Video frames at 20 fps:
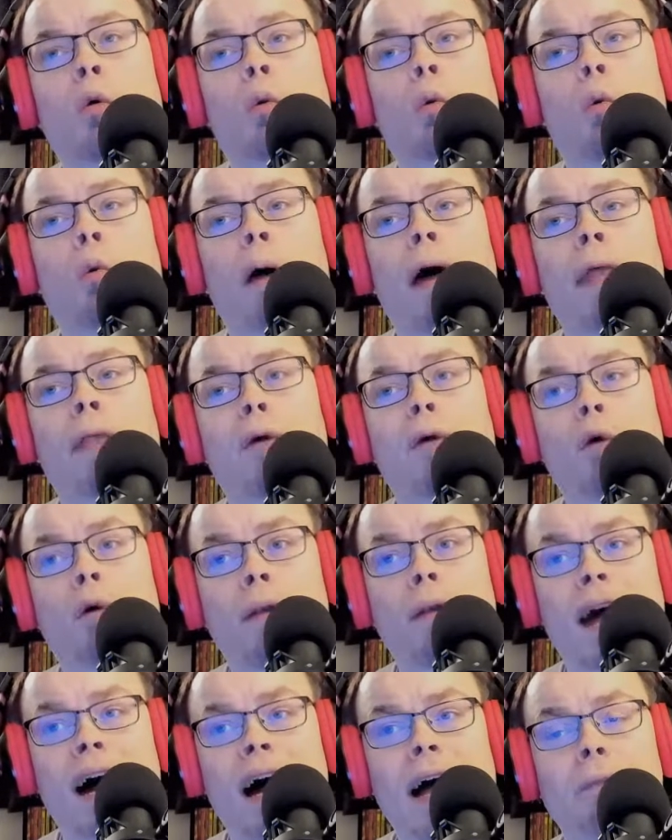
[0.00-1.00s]
whether or
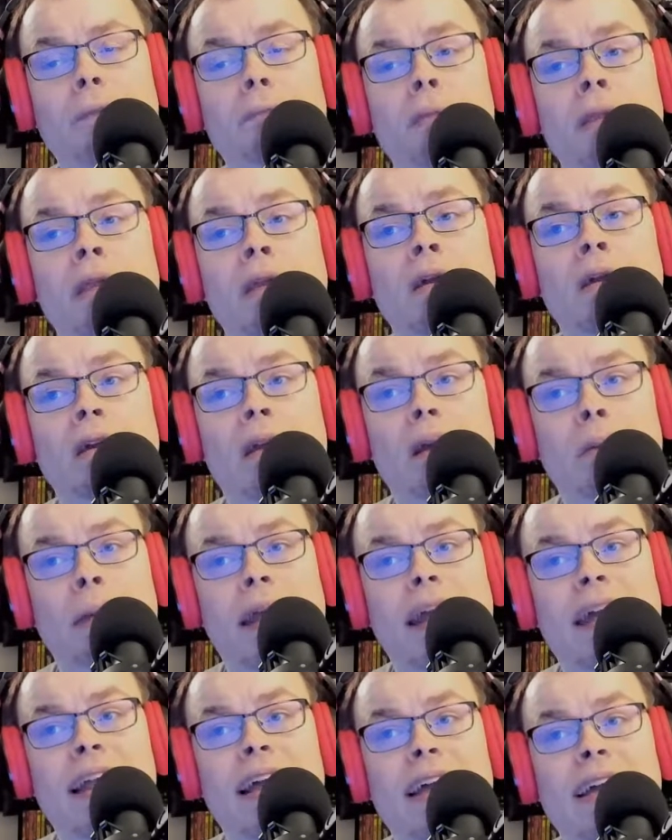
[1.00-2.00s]
not
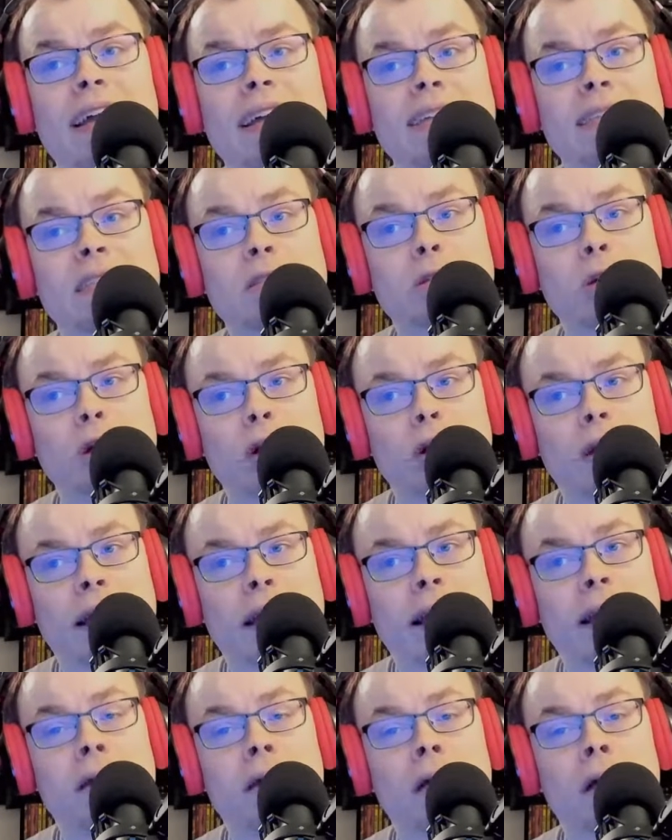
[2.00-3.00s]
Cabana is
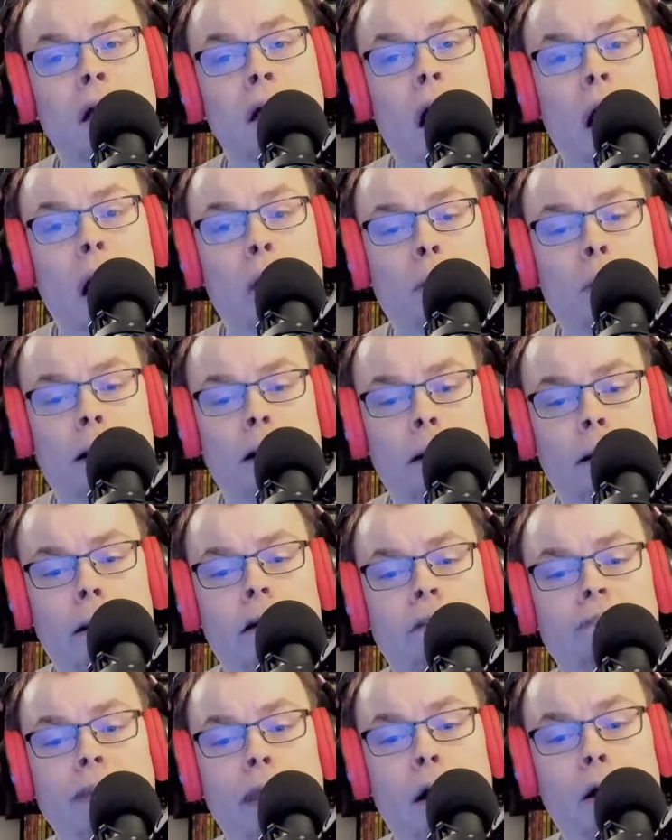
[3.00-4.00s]
truly a part
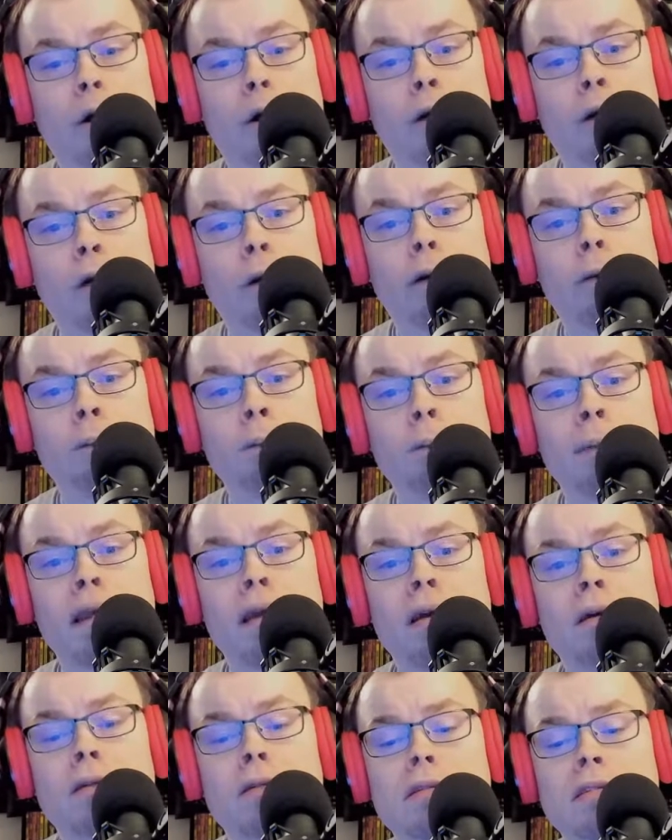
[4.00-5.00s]
of the Dark Order.
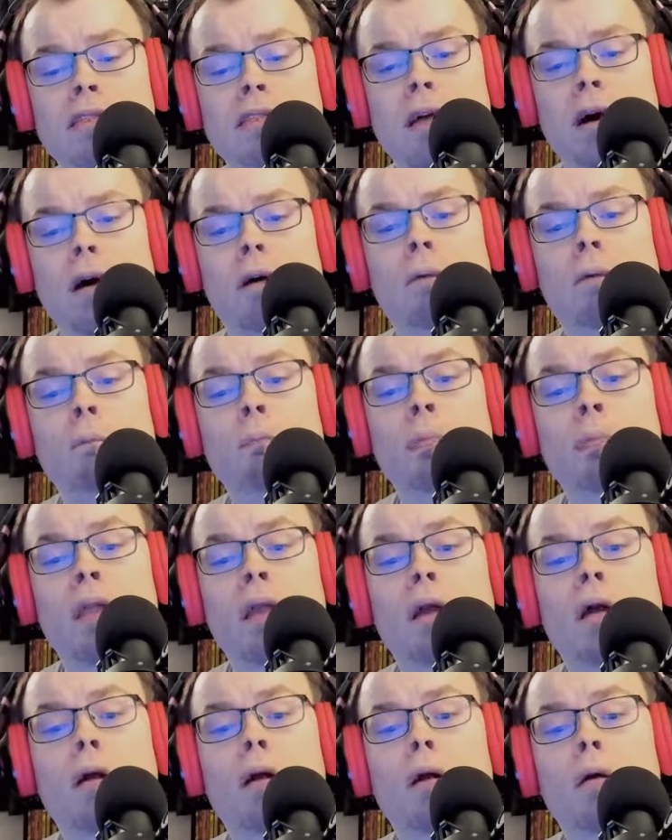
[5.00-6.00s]
So
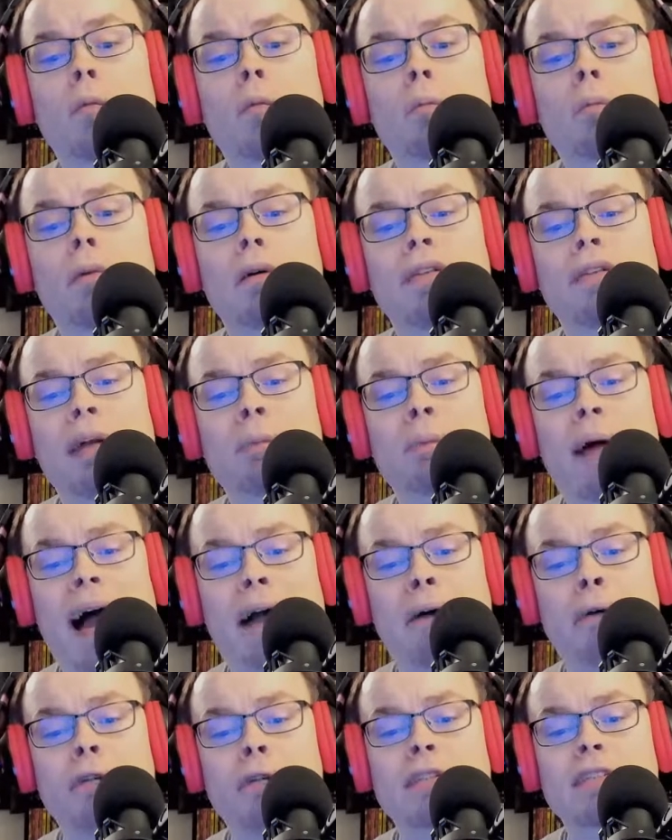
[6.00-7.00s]
moving
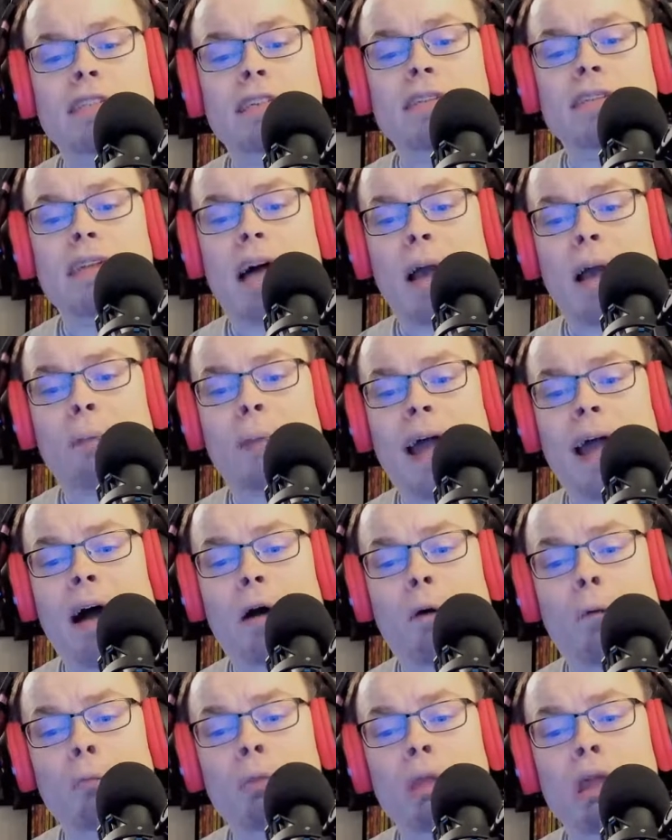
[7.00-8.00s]
backwards in time
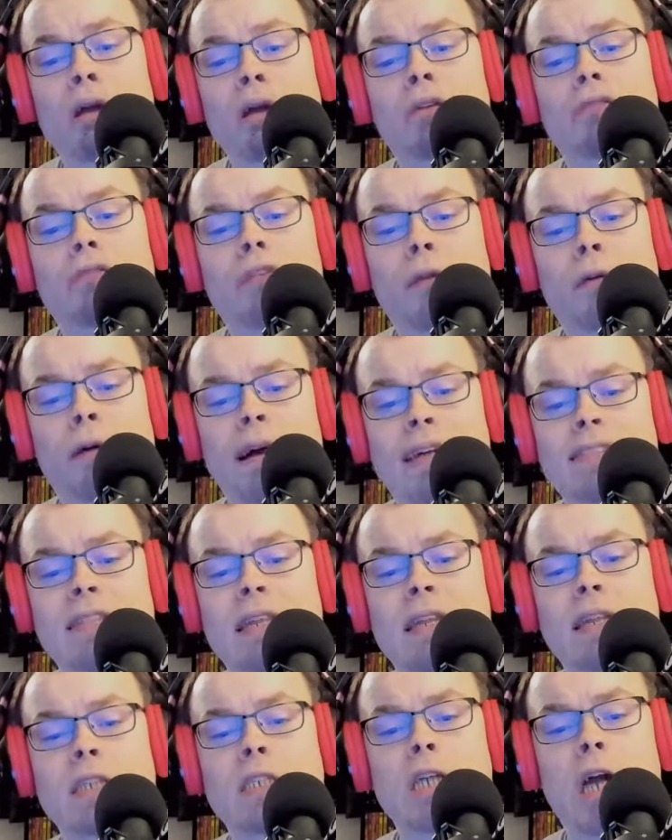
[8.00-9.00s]
now for the rest
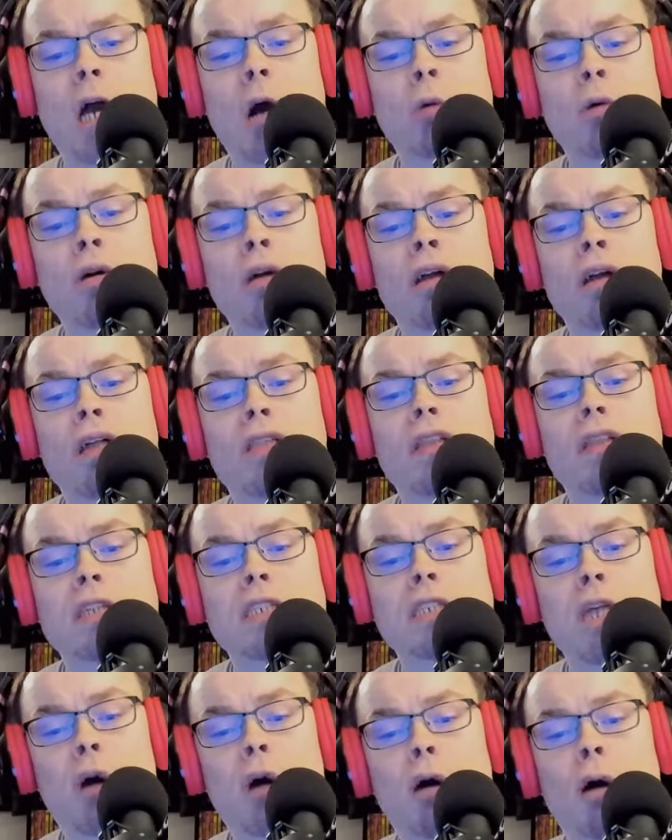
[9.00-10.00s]
of the
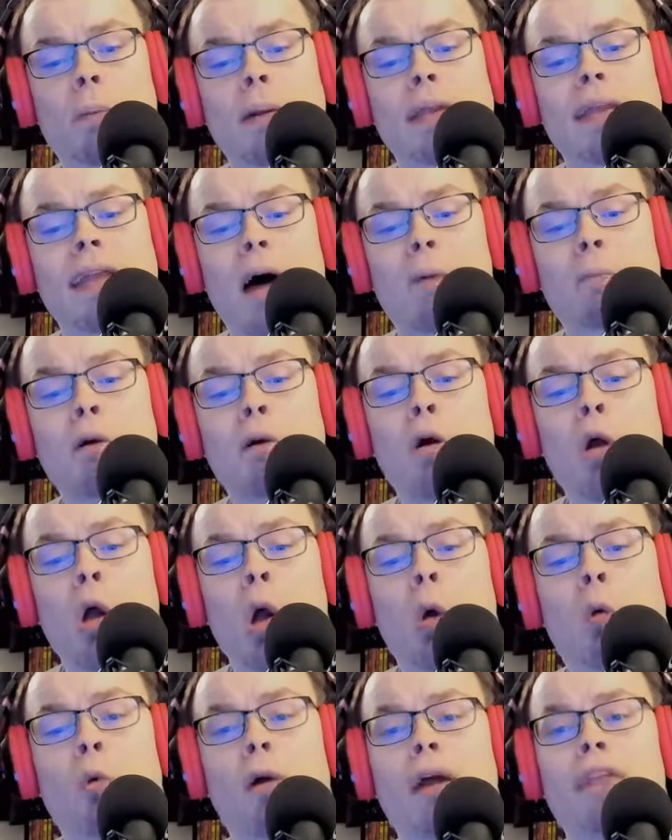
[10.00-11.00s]
show opened up
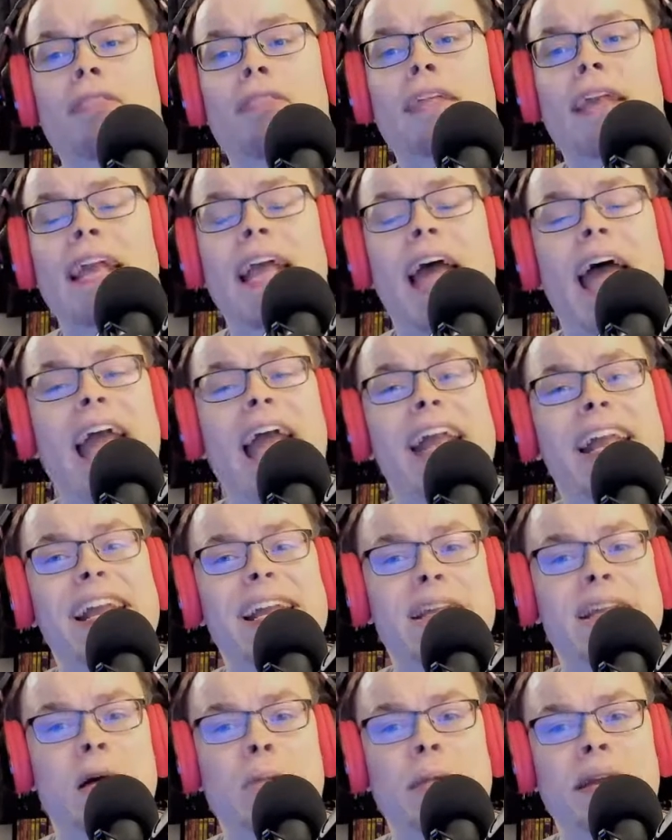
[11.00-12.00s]
with the
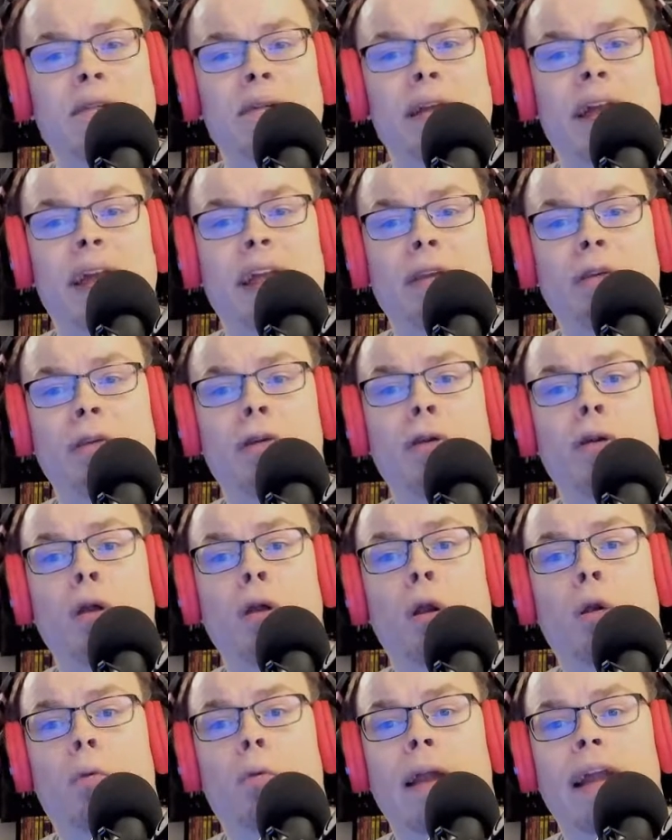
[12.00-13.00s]
AEW
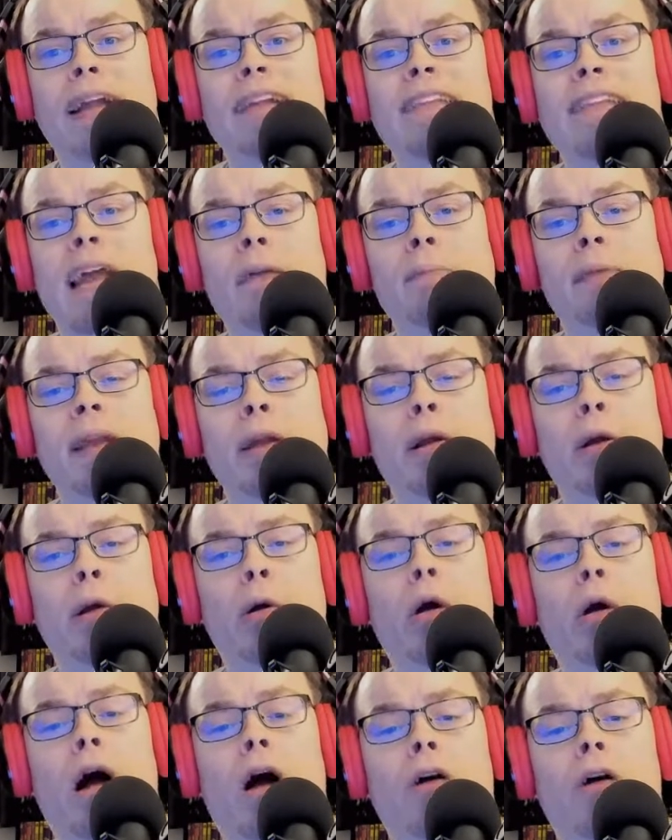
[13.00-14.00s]
in-ring
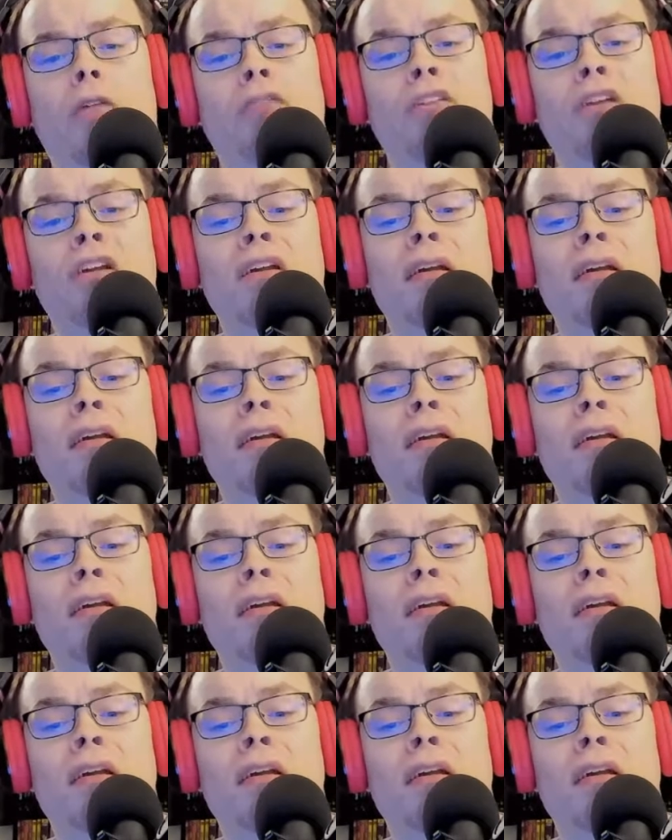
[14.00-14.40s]
debut of